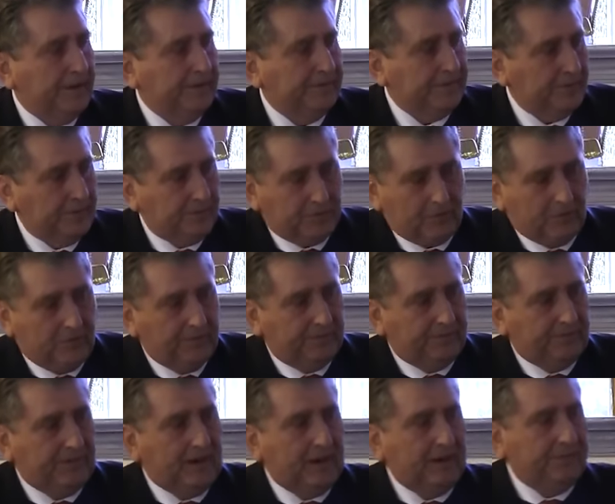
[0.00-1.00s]
maybe we're
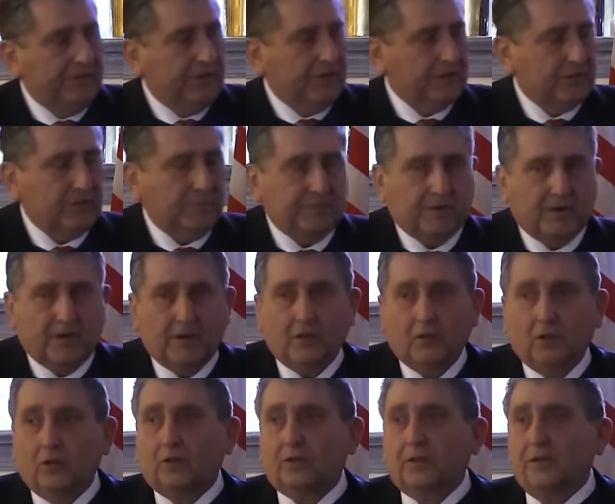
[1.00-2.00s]
going five yards
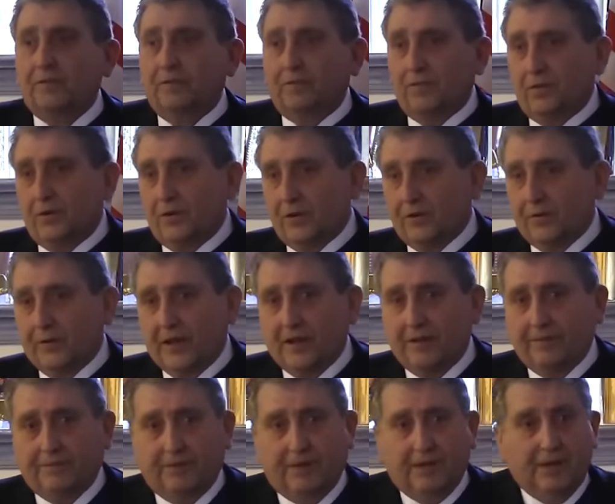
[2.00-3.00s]
apart looking for a
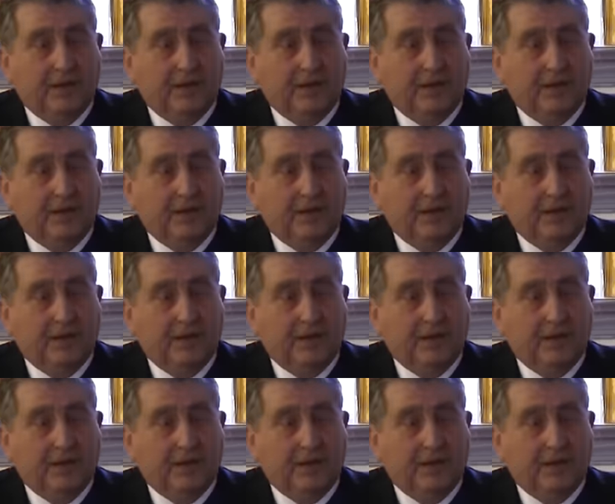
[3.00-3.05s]
grave.